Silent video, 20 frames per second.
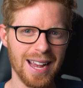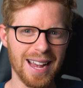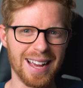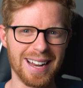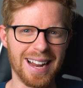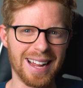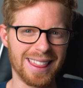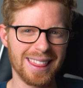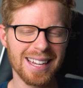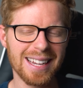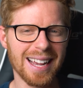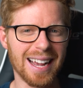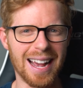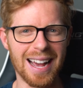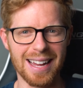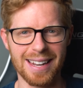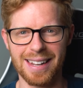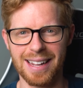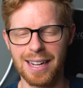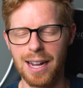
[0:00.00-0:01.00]
And I think I
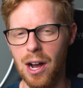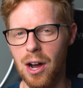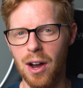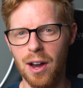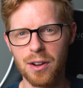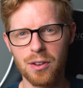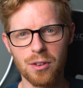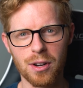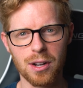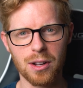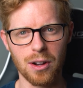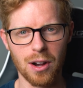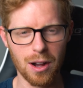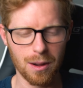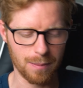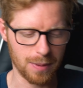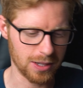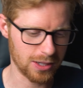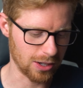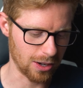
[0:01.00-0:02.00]
had like 100
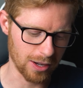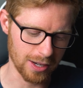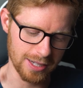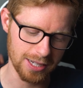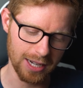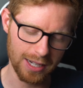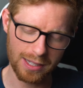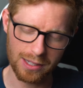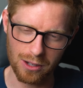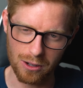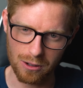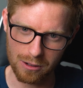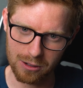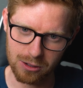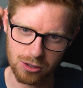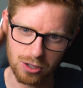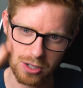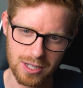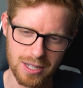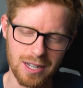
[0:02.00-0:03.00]
comments on Tesla owners
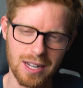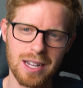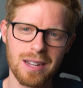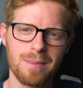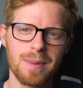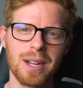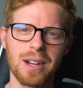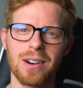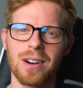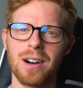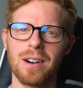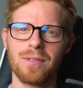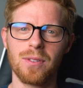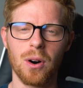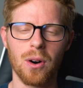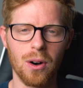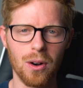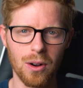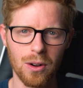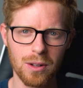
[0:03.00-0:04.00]
just naming off
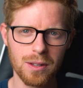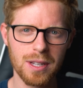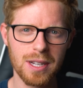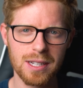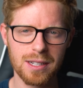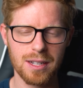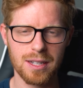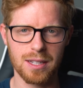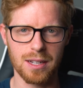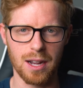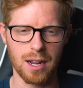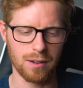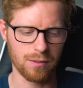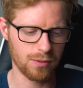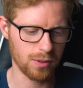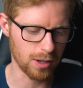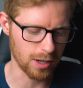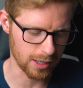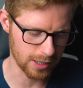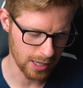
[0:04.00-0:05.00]
all these design
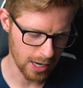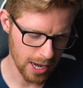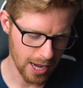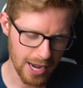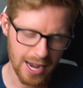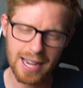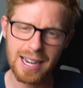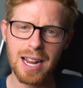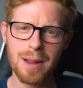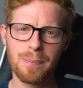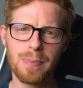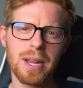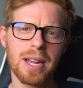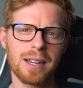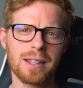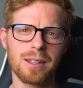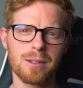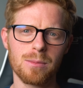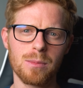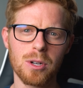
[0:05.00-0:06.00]
flaws, and I
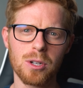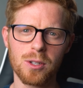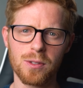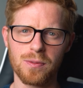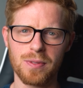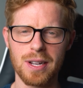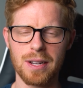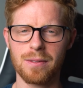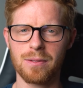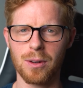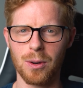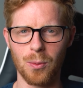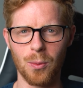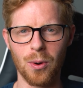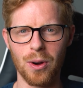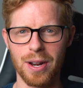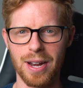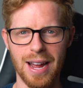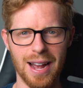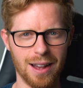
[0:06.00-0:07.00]
picked the most favorite
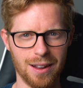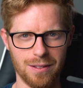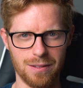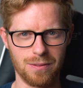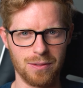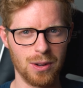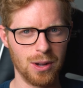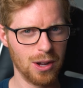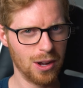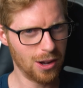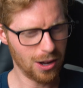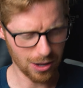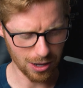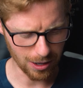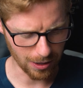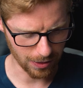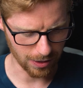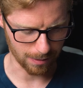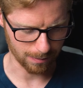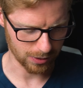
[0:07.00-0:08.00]
one out of
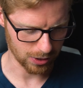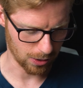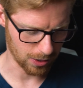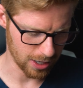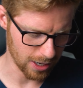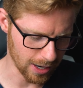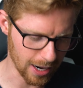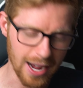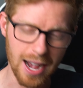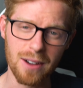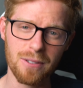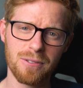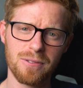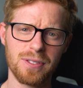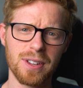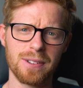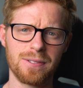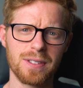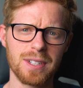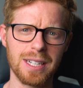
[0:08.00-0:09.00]
all of them. So here I have
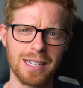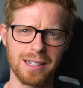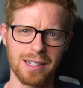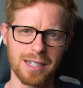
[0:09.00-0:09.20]
15.